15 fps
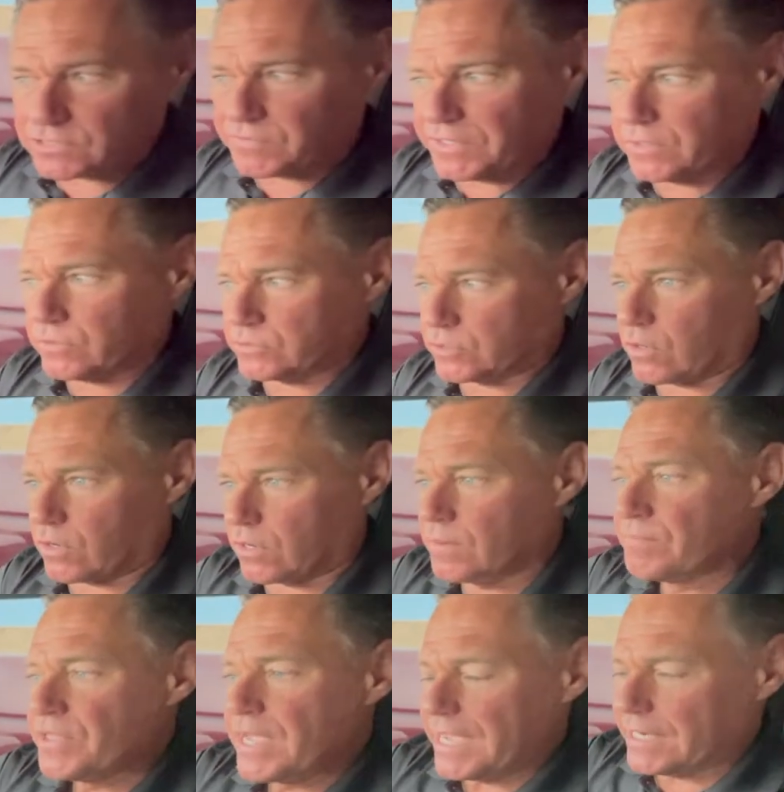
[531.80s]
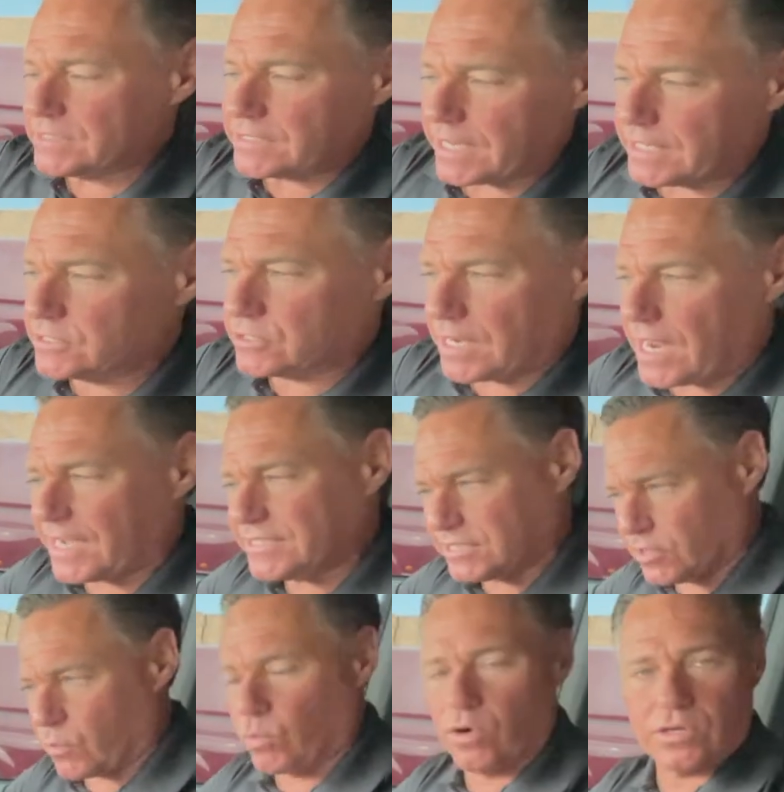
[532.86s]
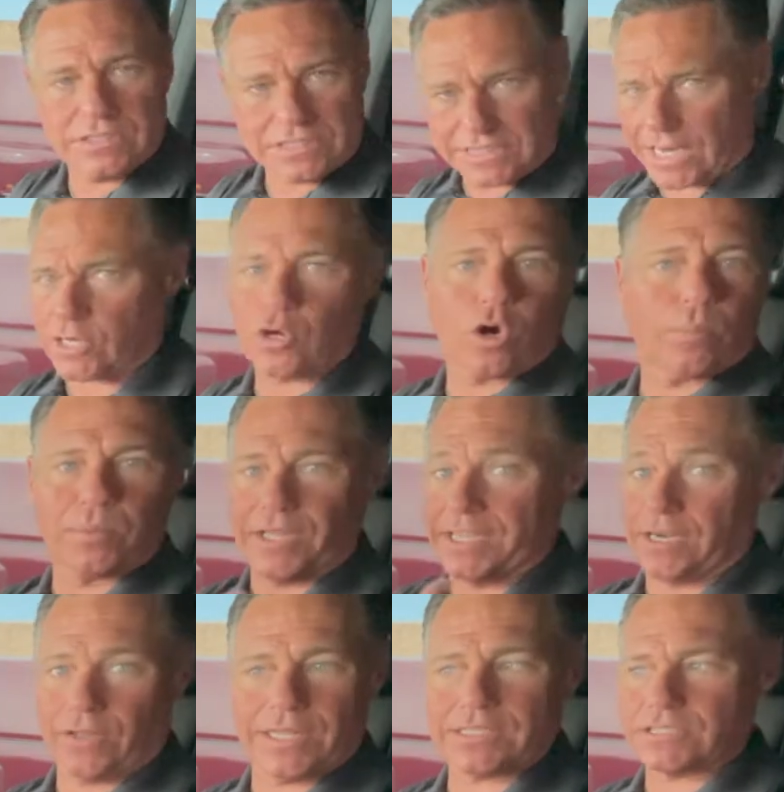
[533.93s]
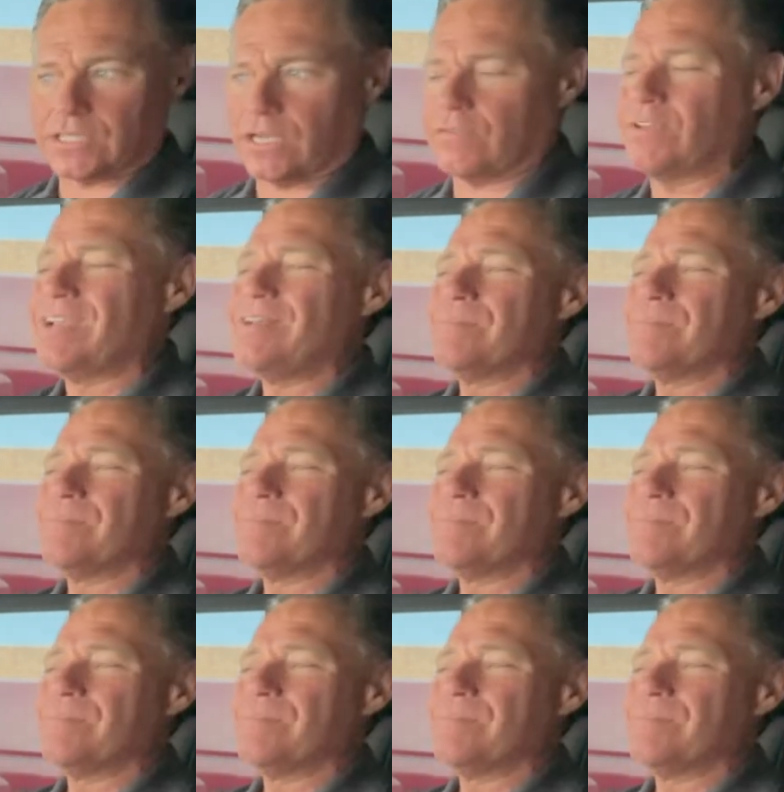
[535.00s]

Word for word: vehicles are. And it's, got, it's nice and it works. It's got CarPlay and all that stuff.